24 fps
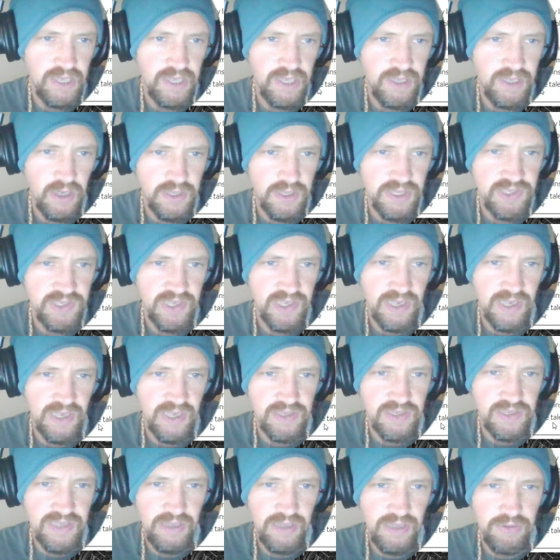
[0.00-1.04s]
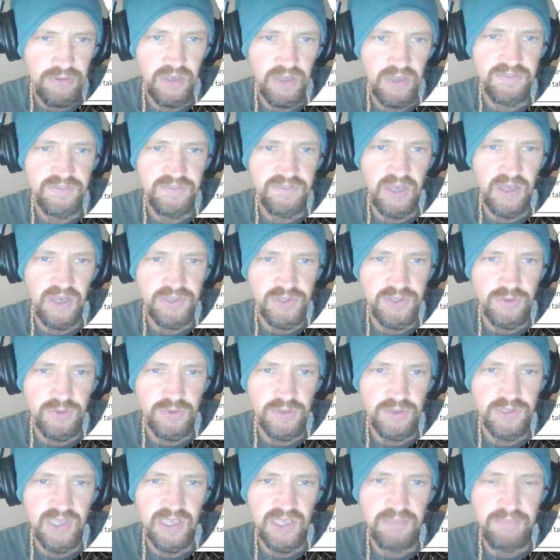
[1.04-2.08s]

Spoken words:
and artistic as the talent of connoisseurs